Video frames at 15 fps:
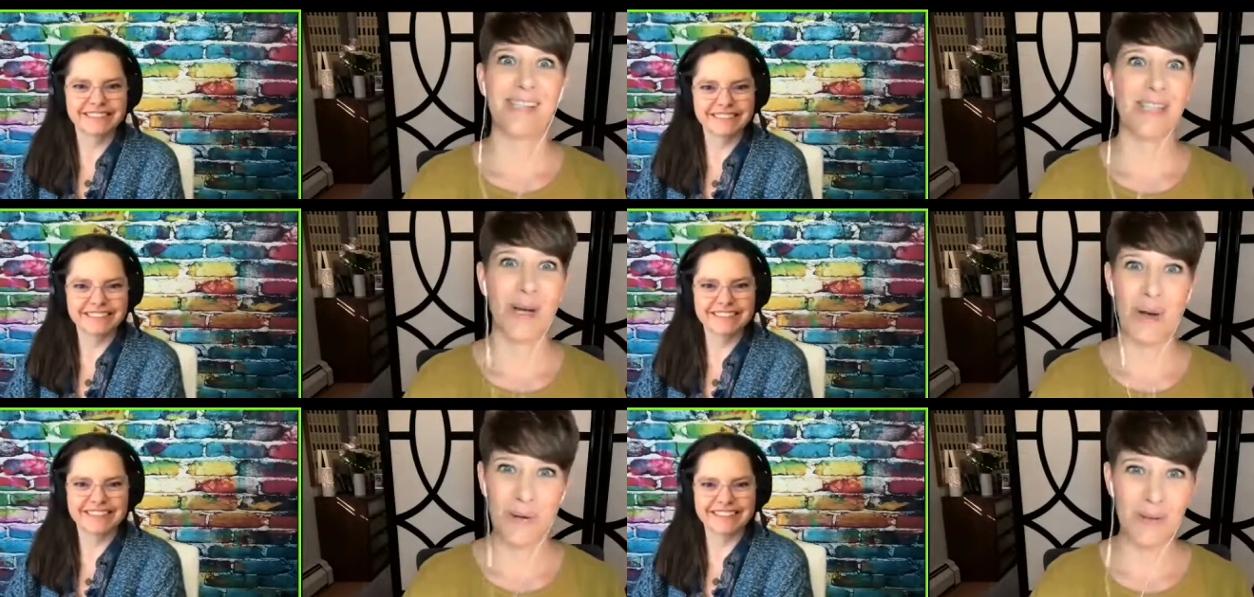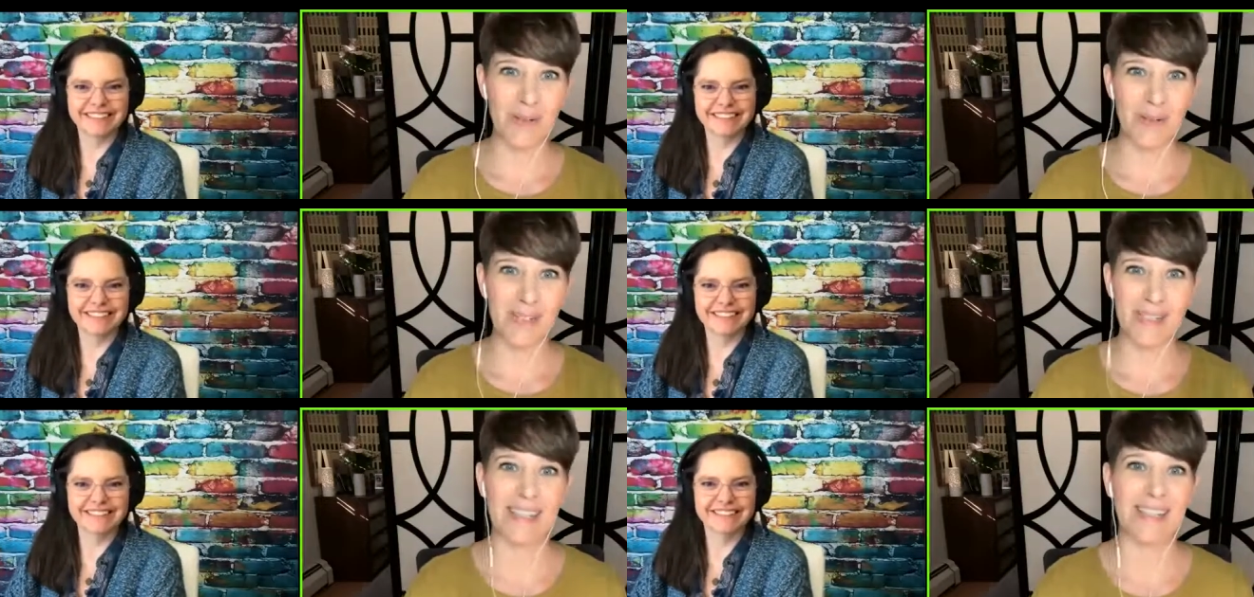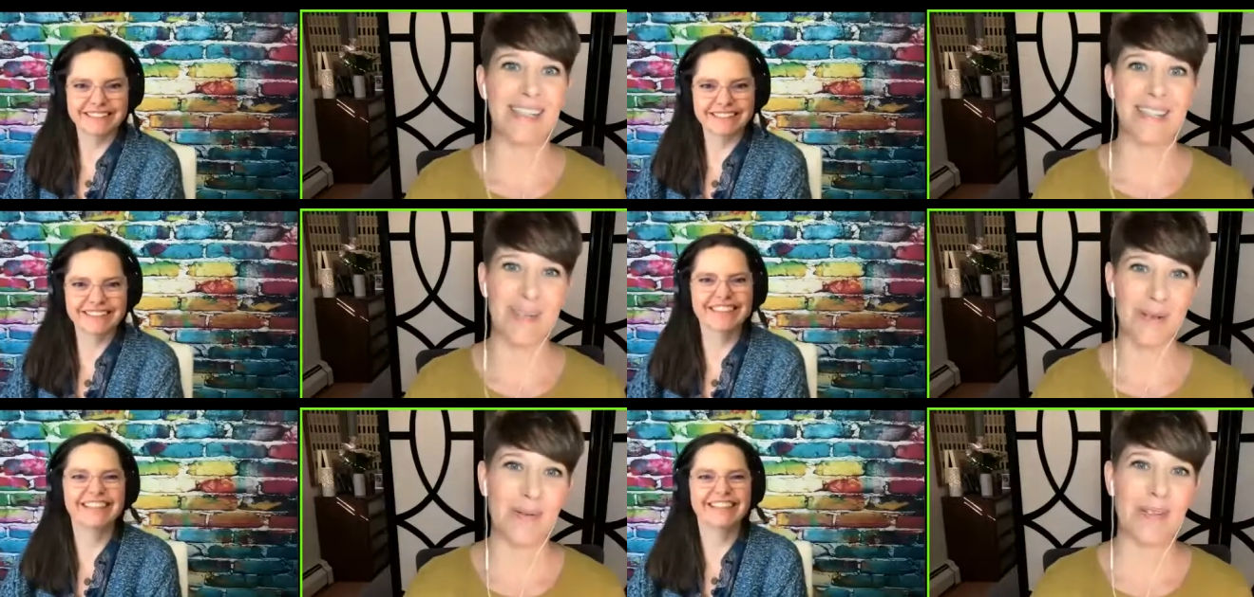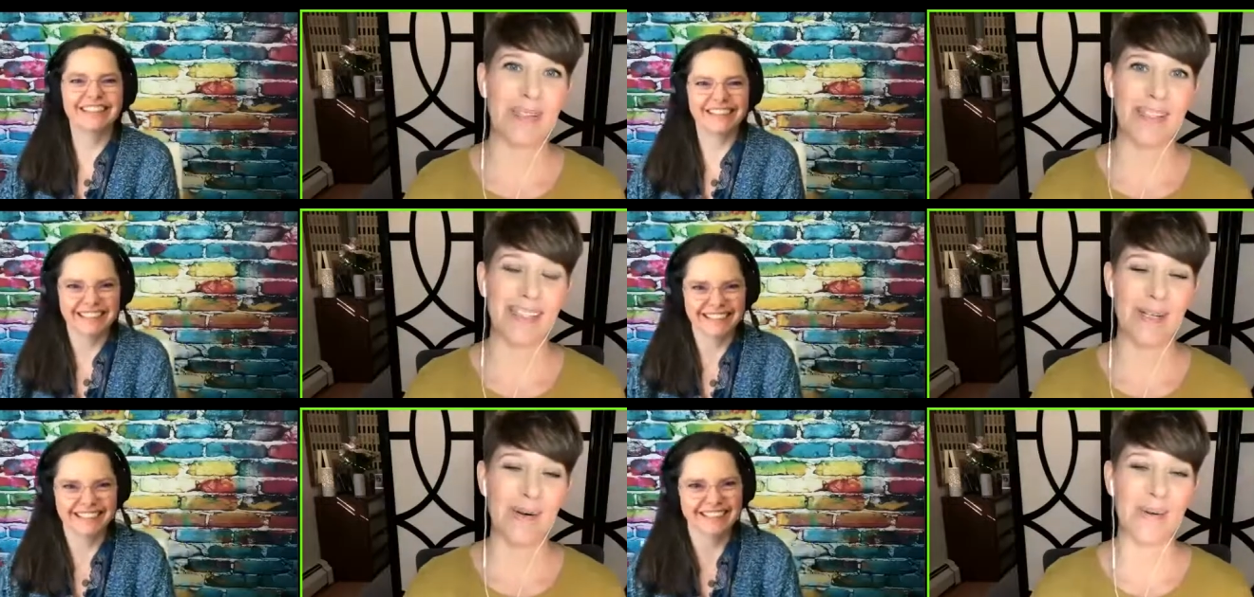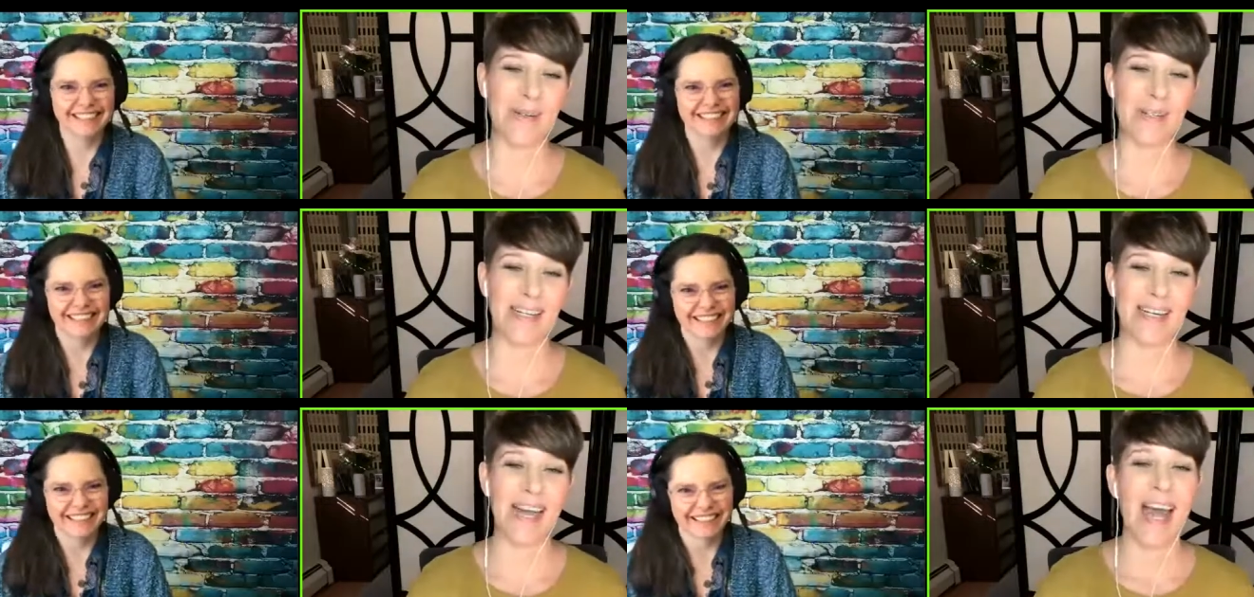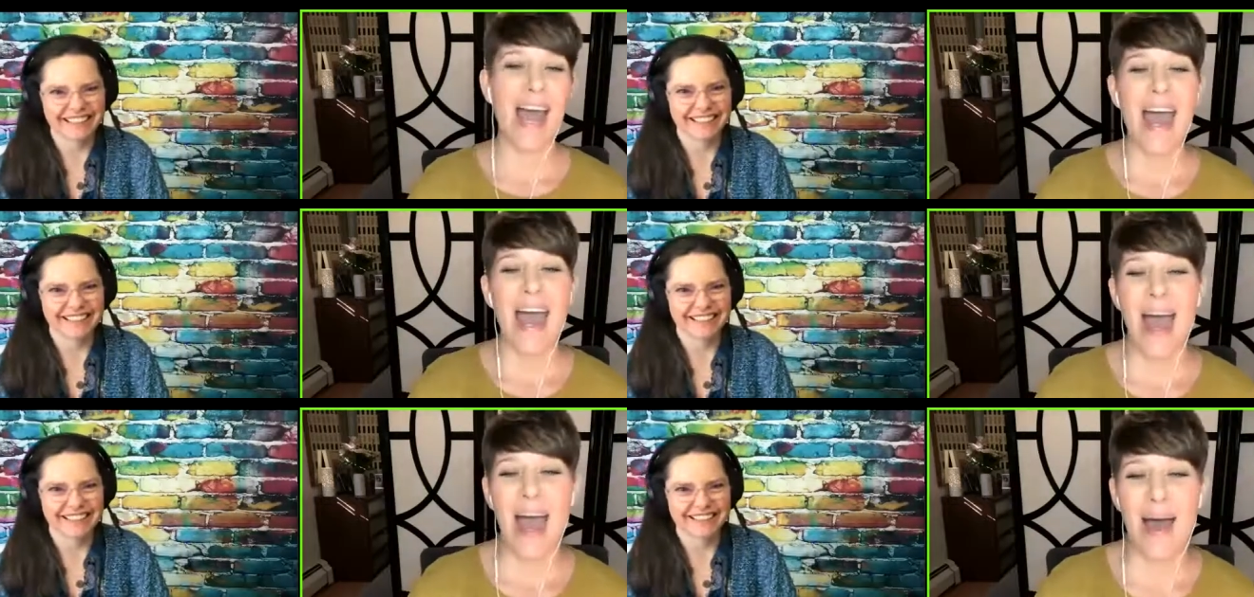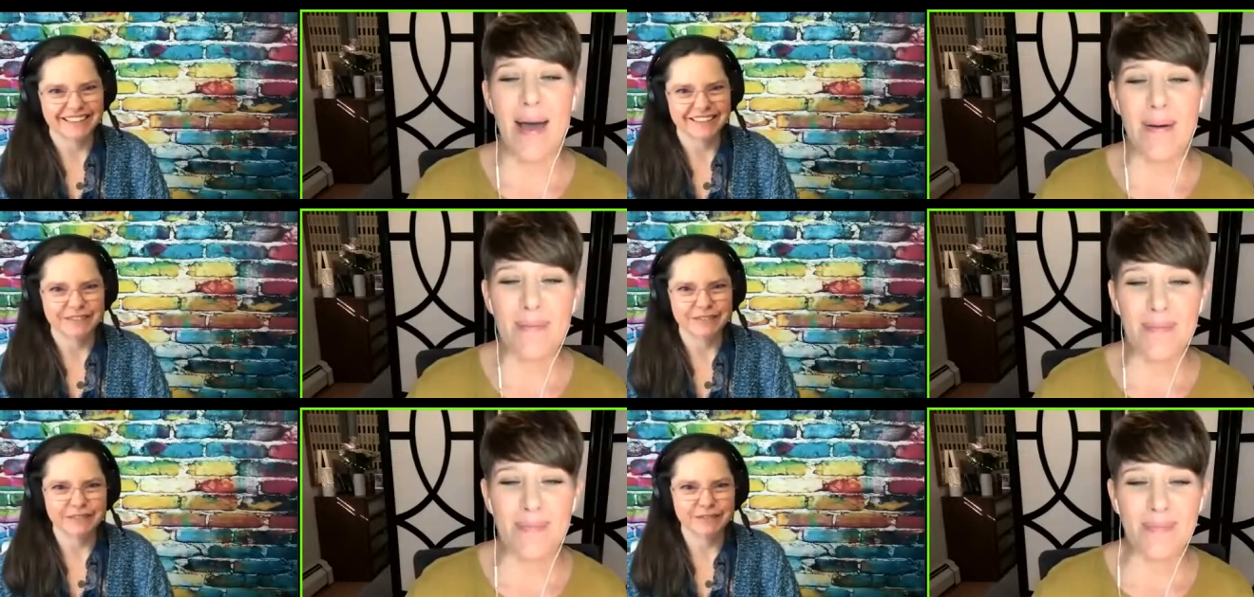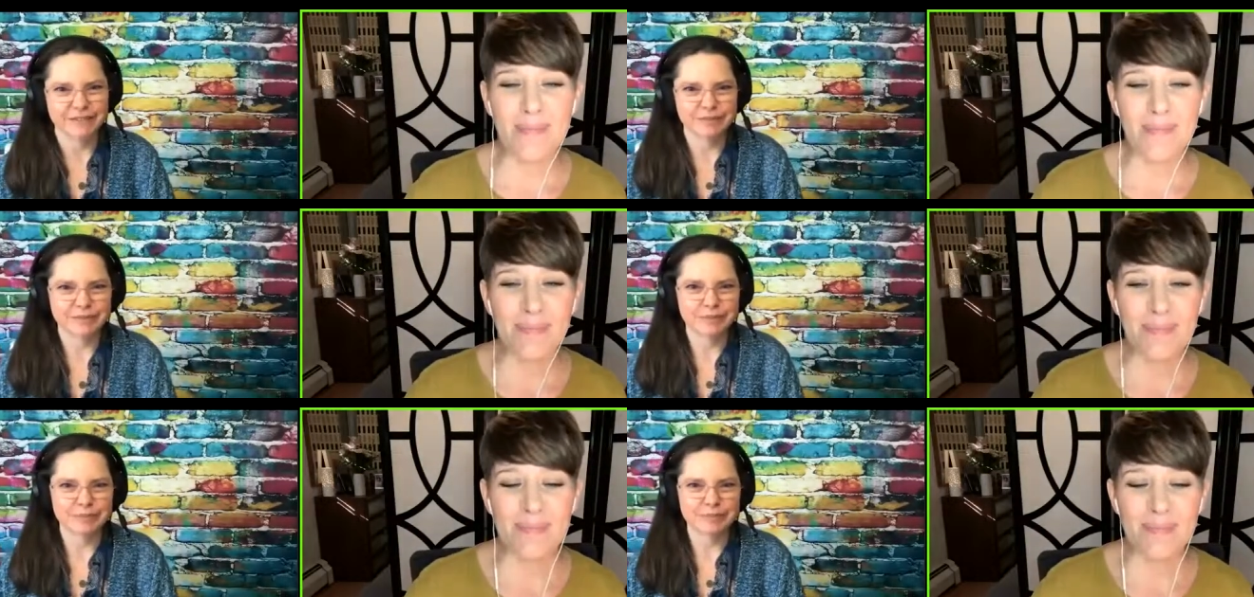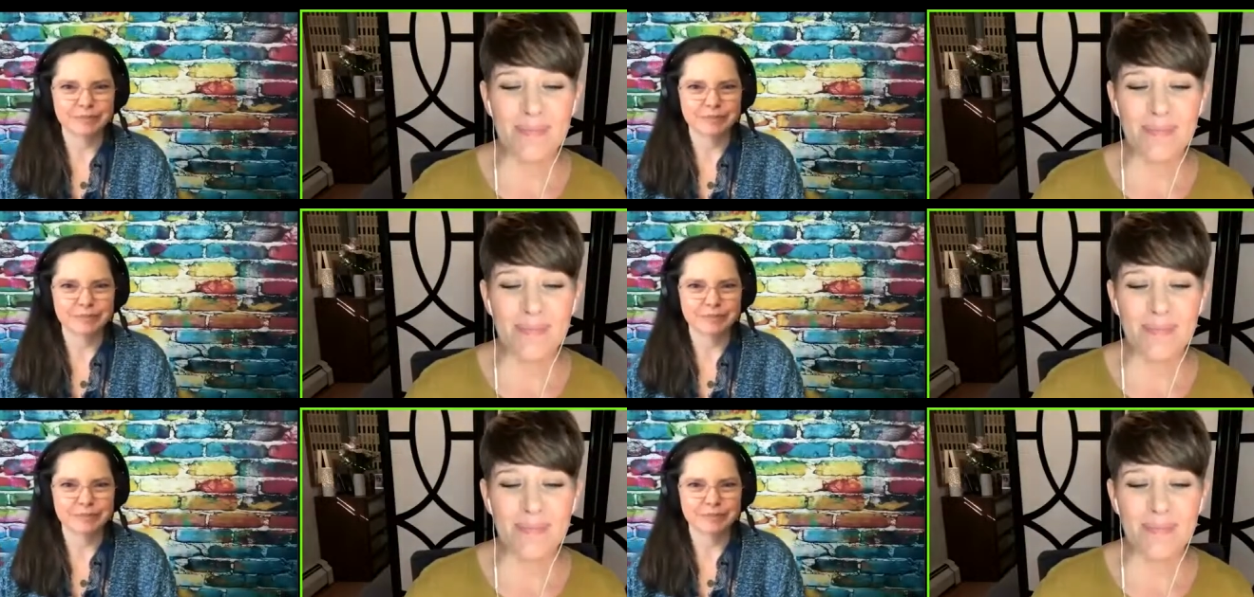Speaker 1: totally totally totally um